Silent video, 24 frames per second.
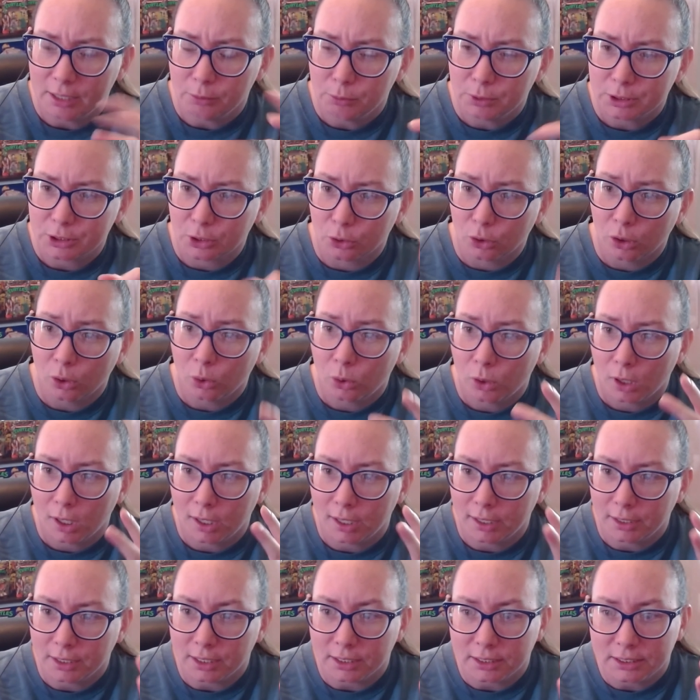It was Lor
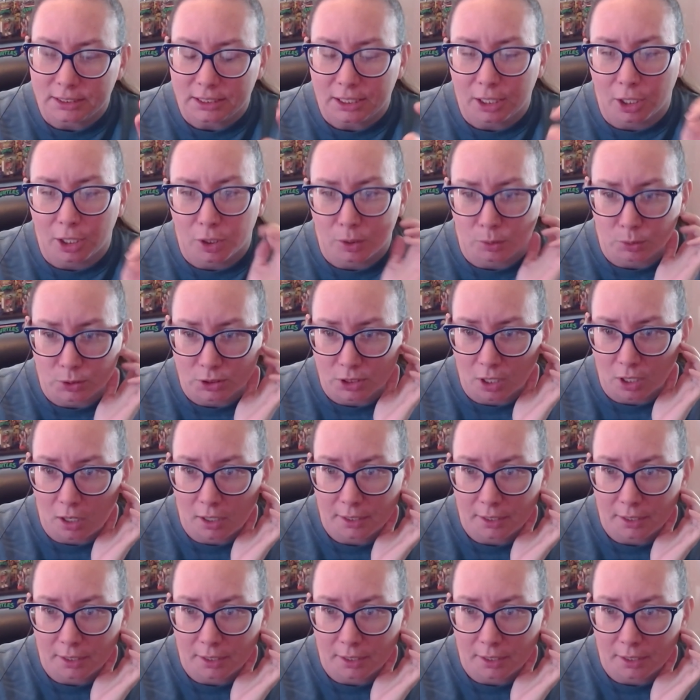and Nadir who saw